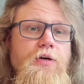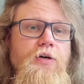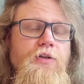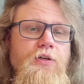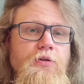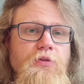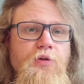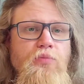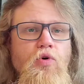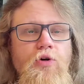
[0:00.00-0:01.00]

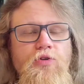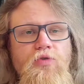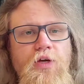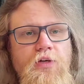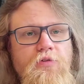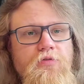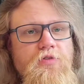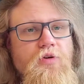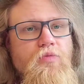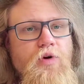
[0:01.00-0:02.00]
they board a train to
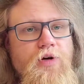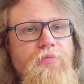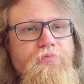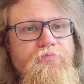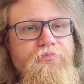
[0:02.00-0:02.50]
somewhere.